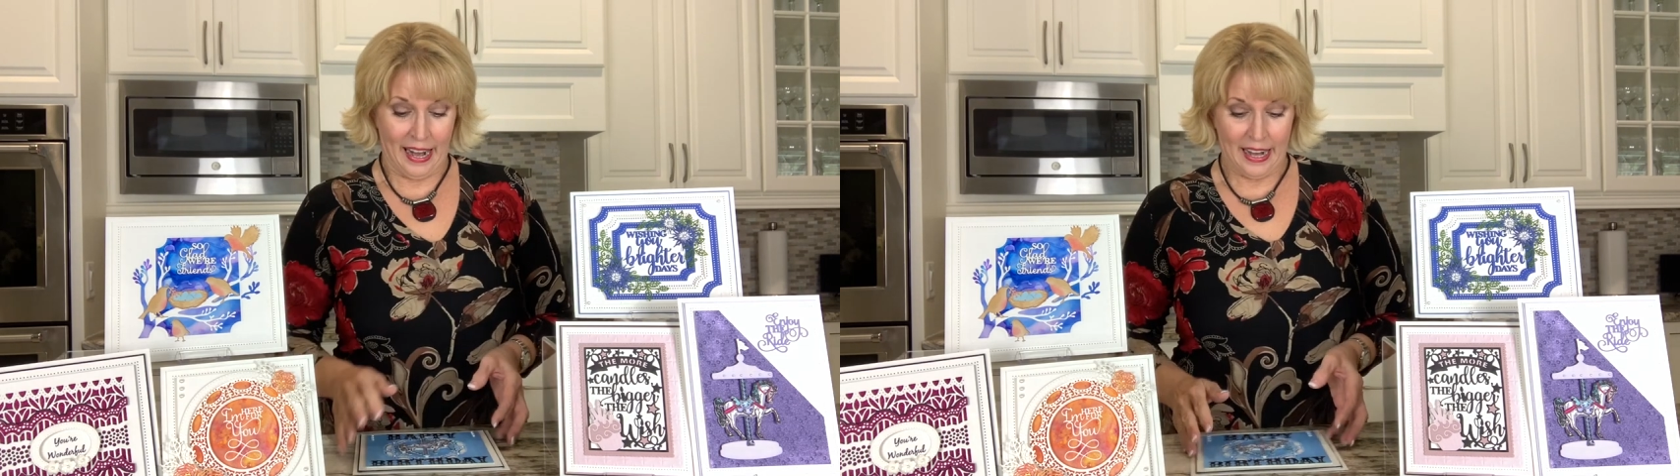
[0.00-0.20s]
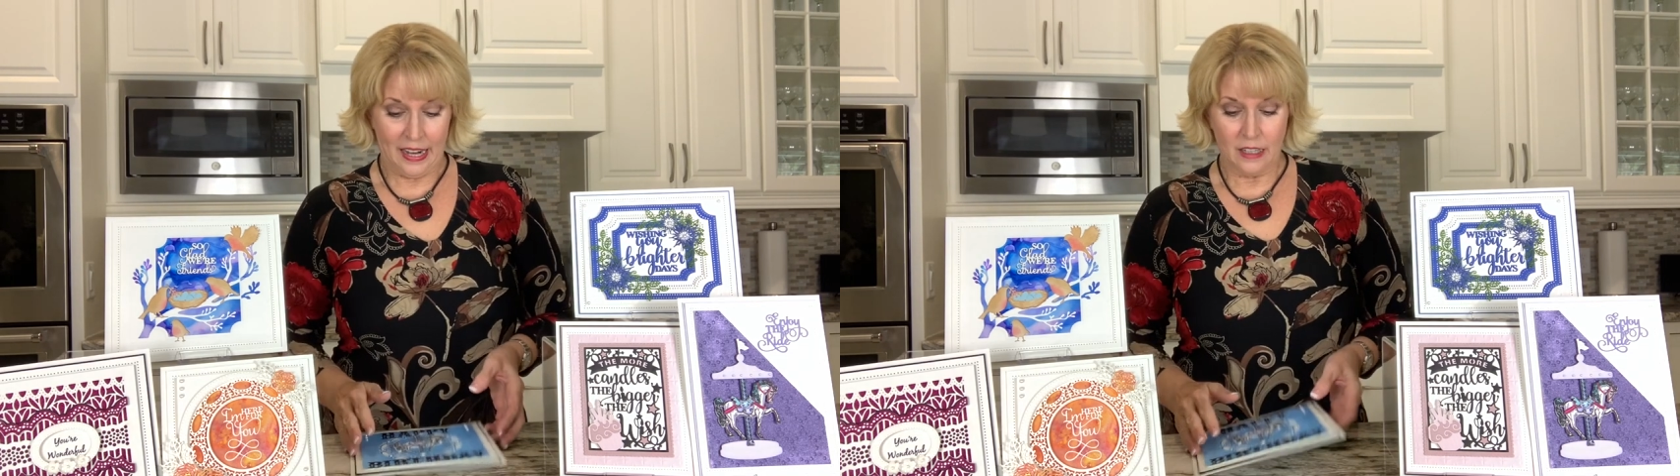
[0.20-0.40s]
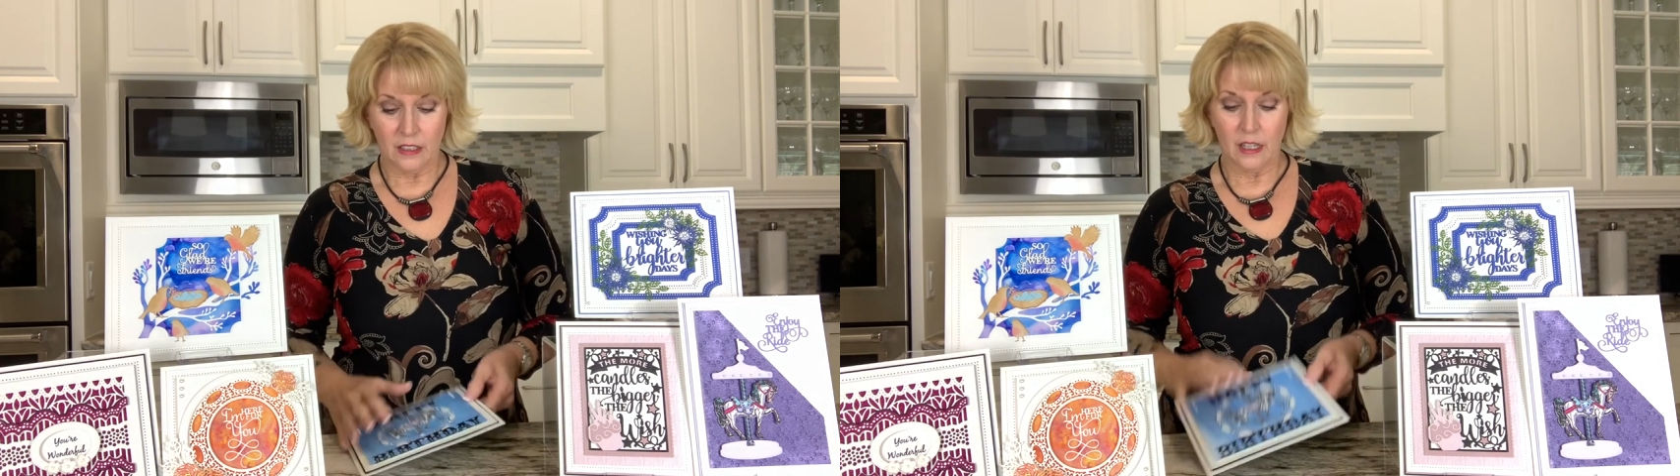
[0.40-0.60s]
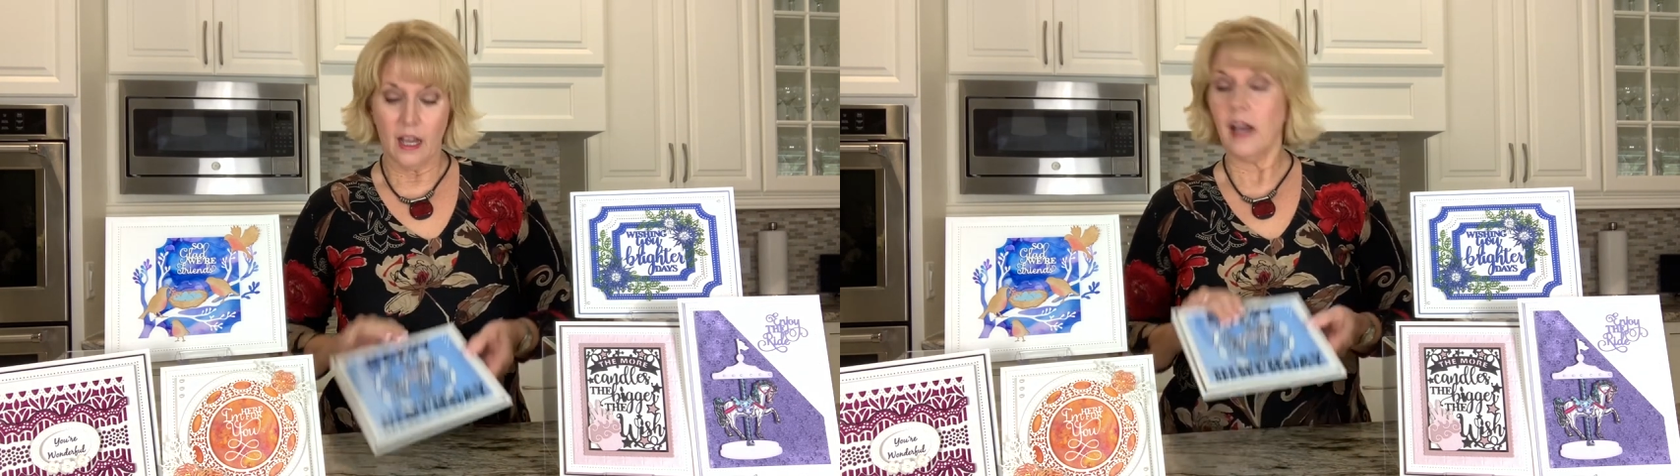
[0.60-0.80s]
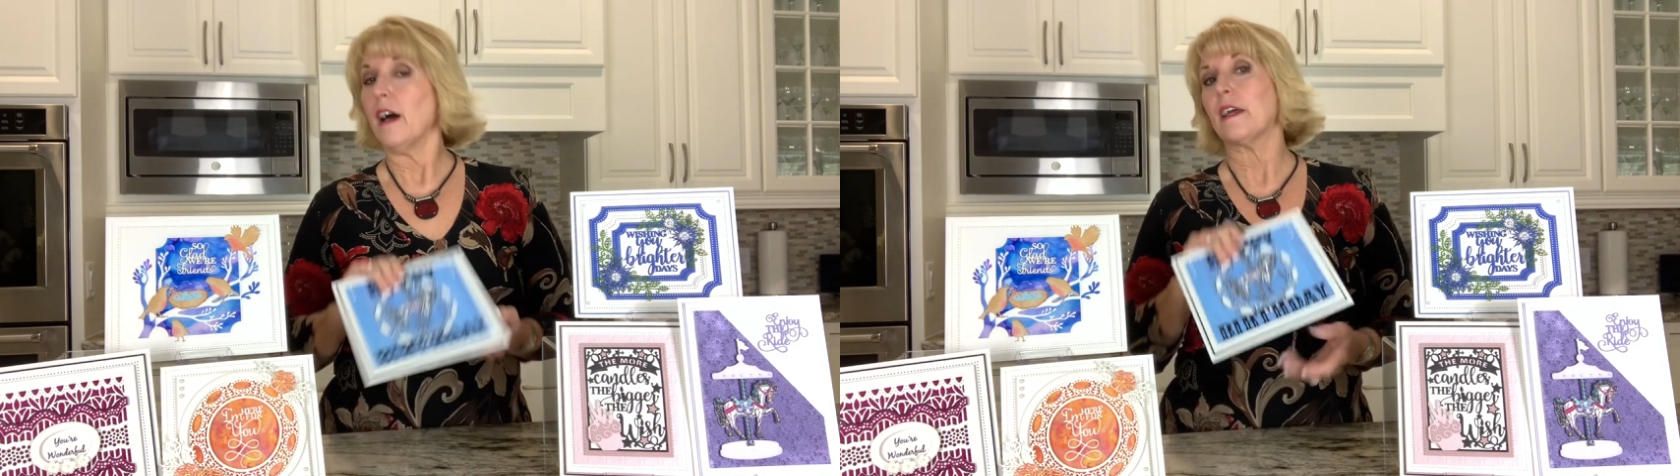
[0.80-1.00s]
And
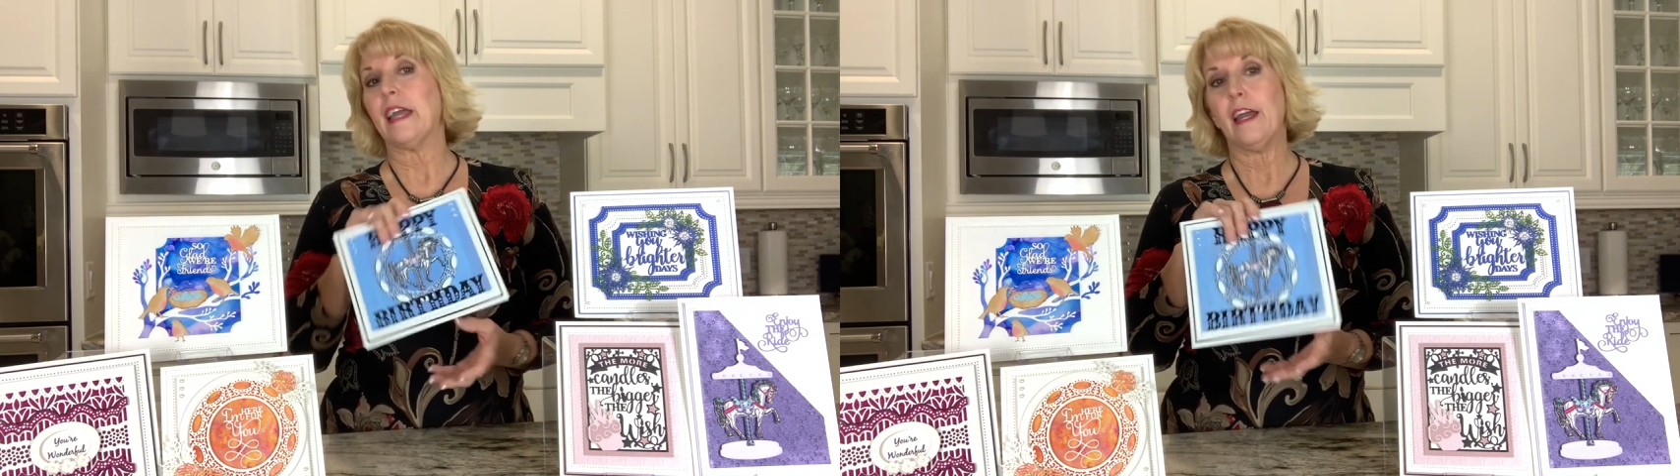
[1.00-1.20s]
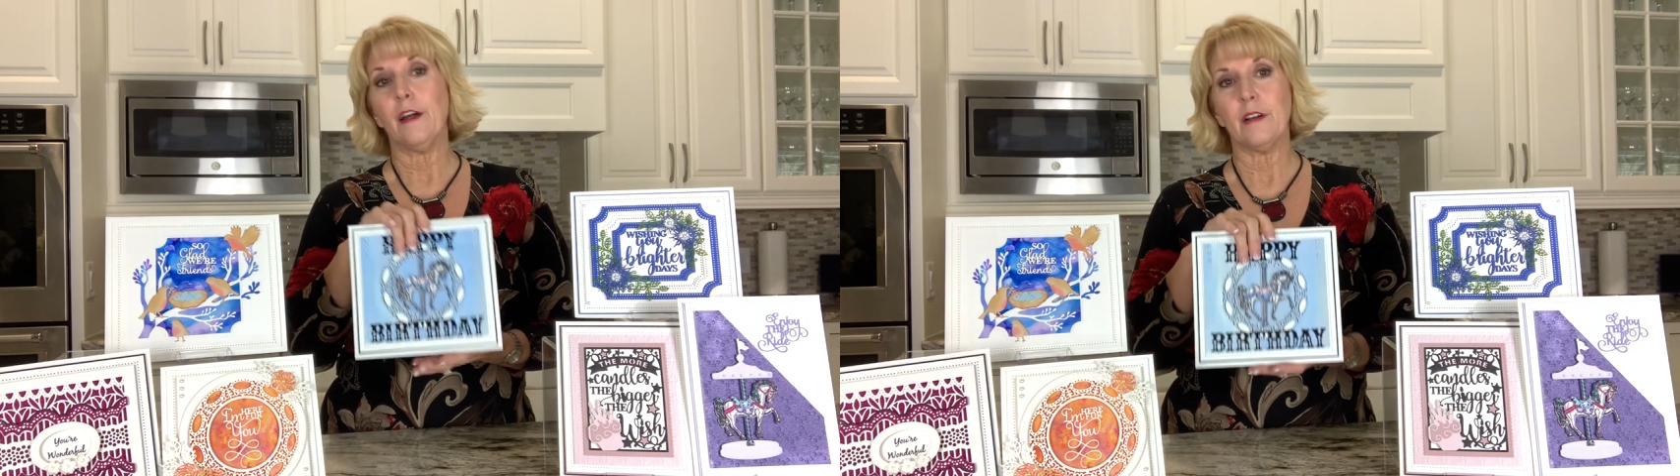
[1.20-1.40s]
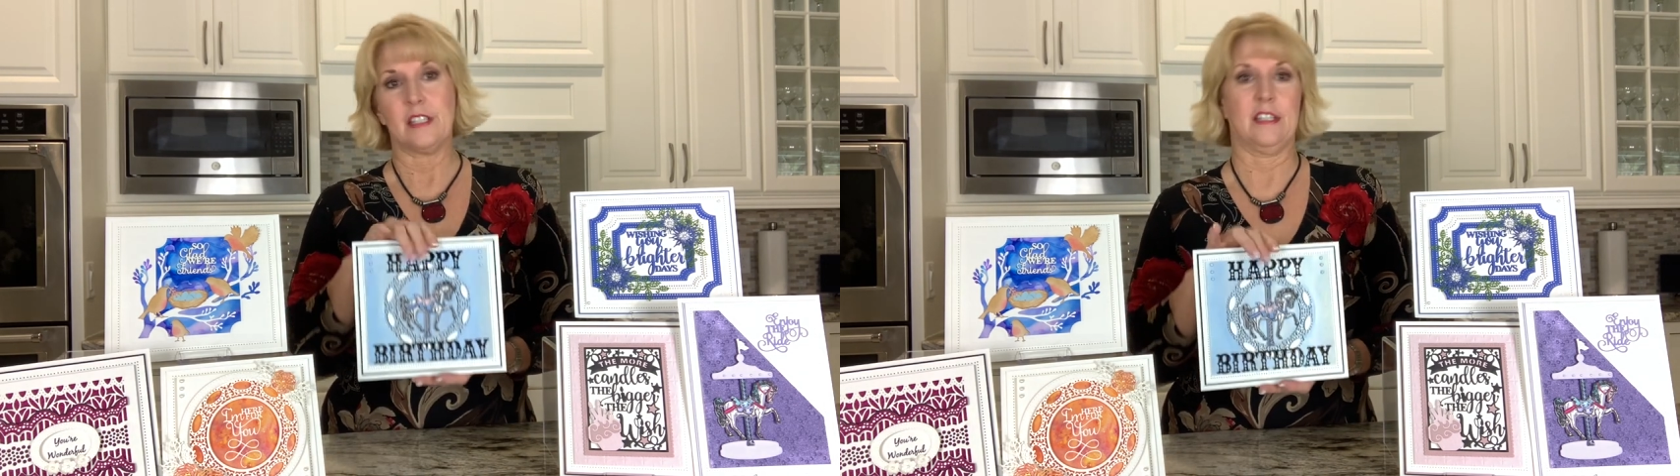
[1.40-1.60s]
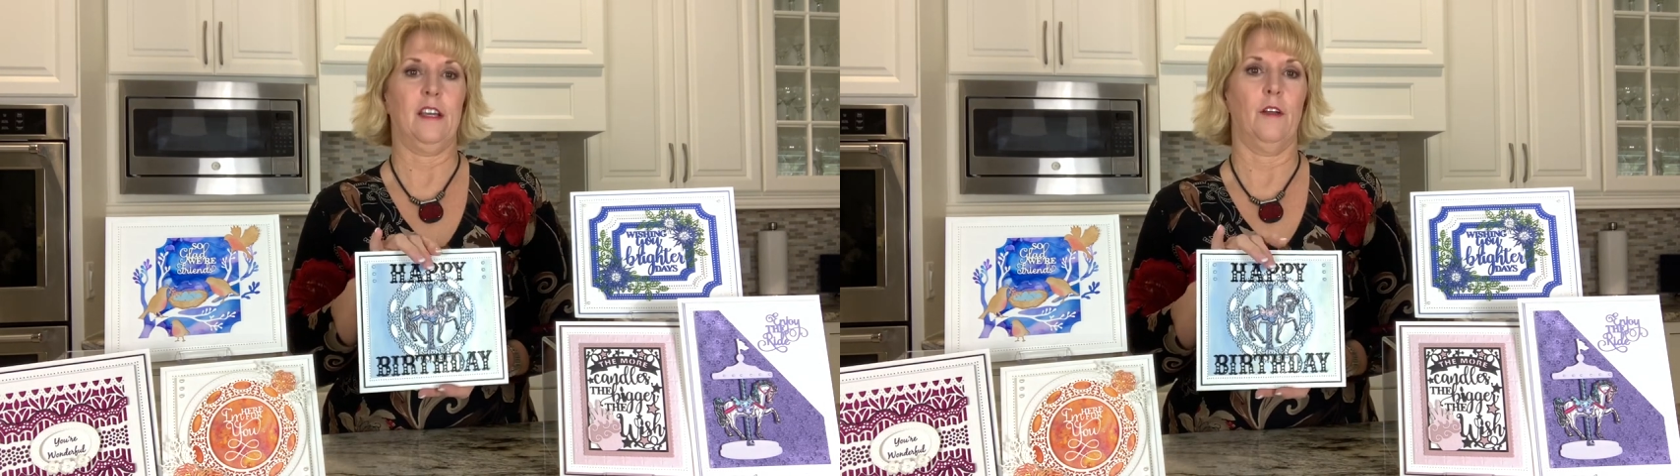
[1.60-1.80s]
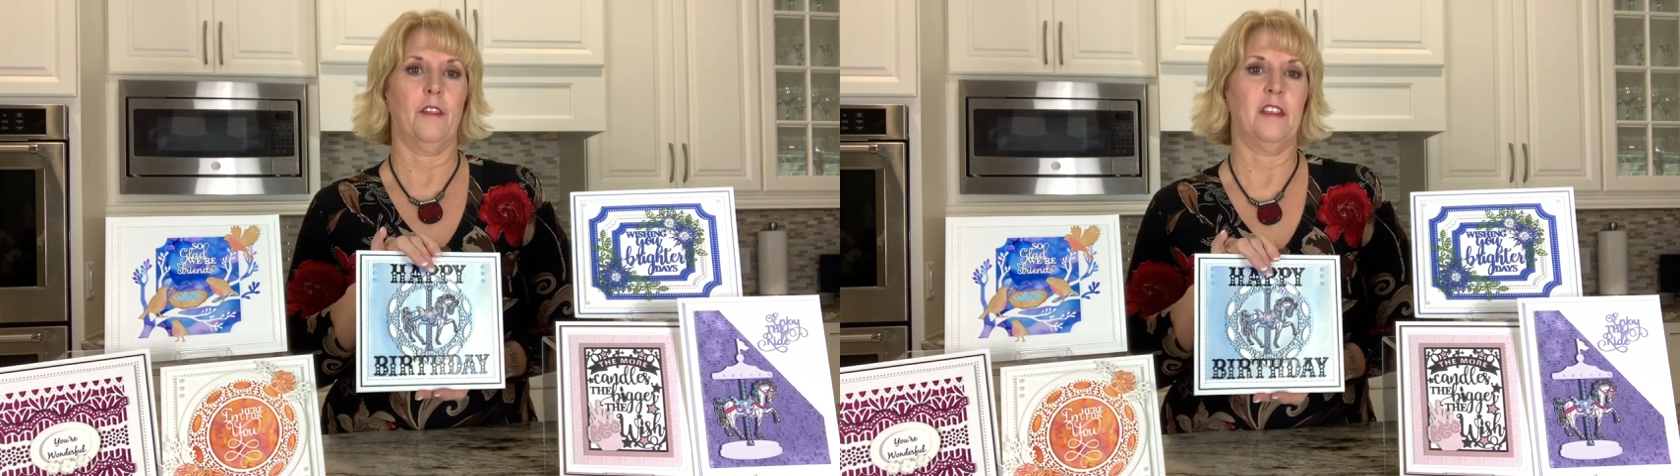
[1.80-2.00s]
a
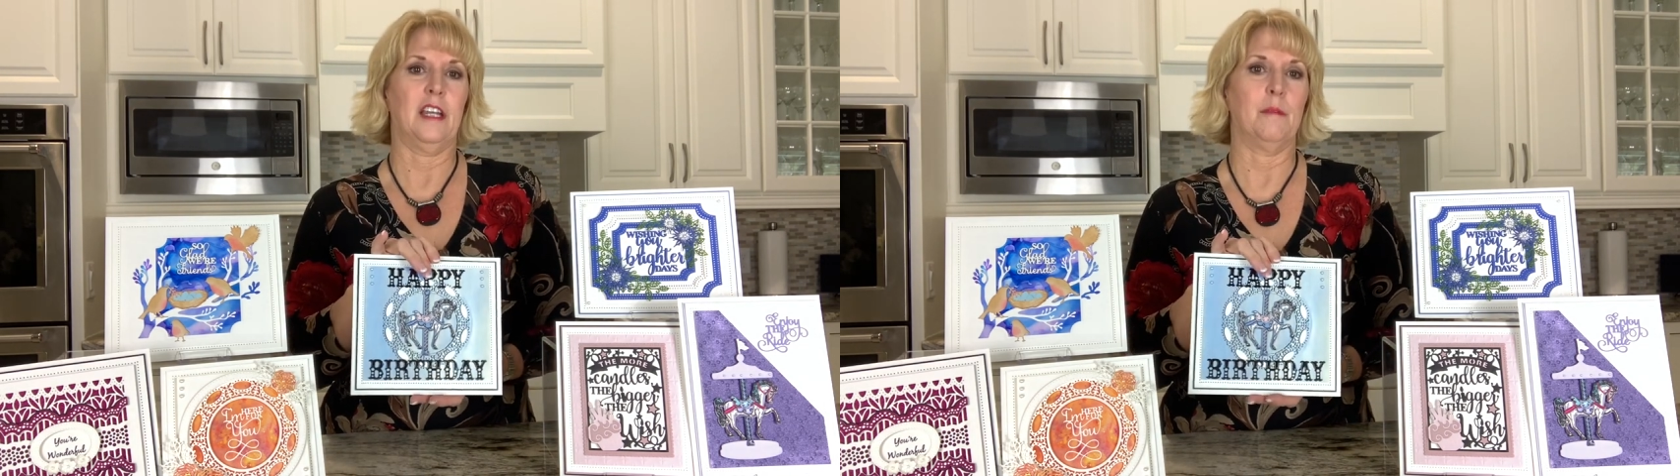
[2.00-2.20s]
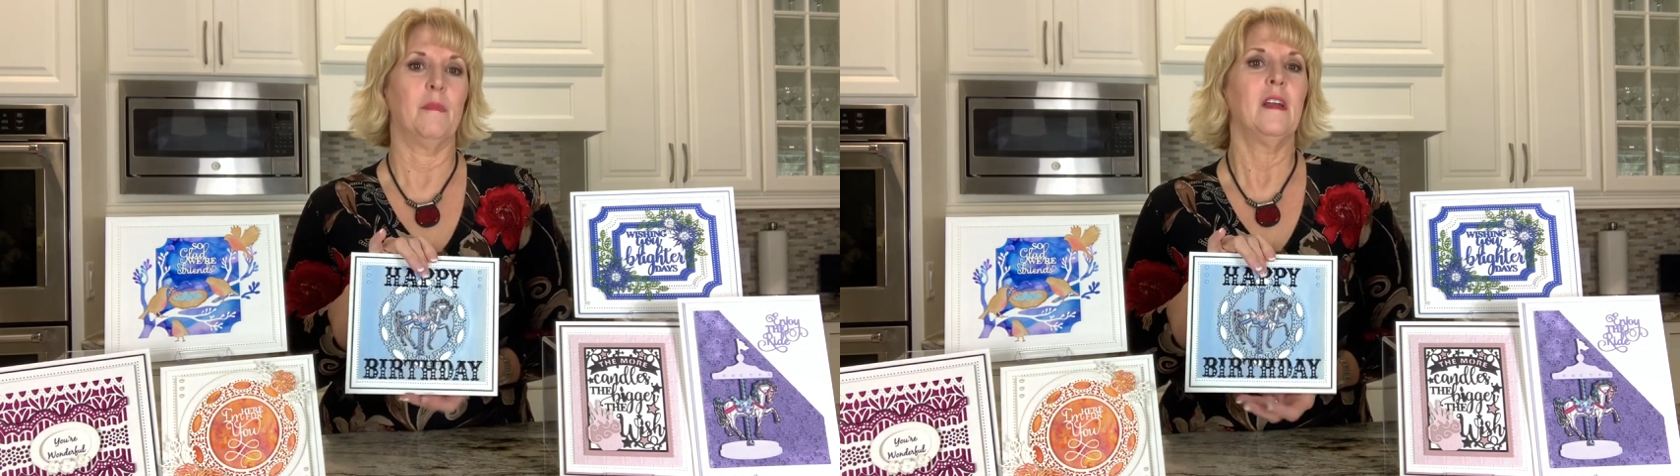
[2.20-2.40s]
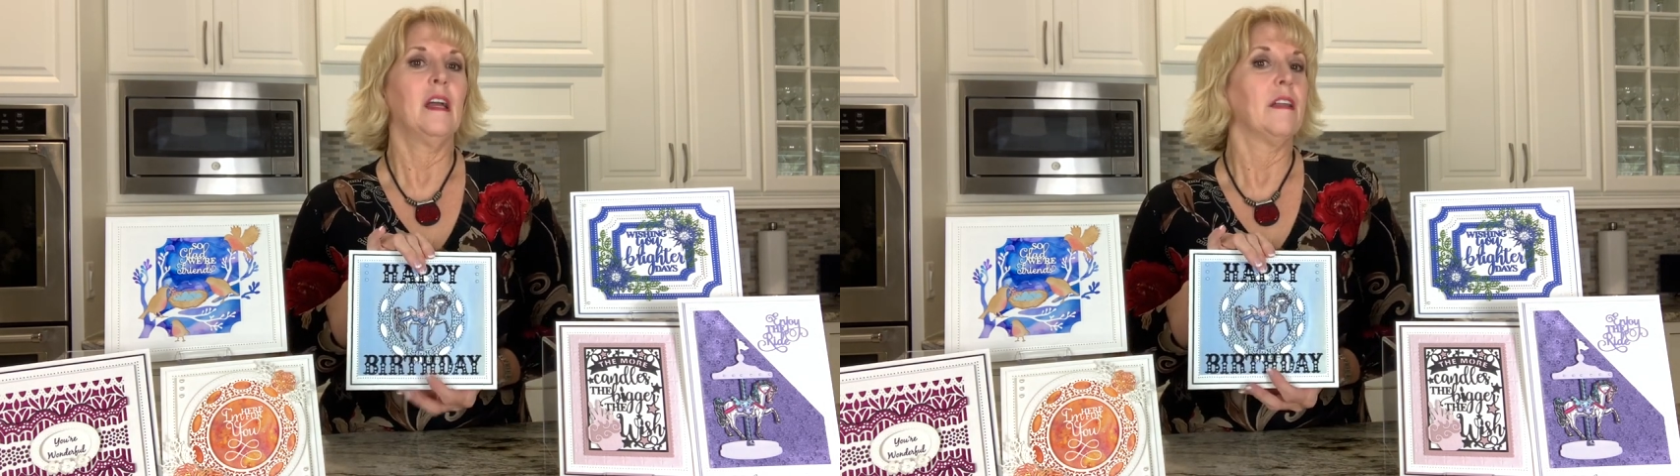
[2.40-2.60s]
carousel theme.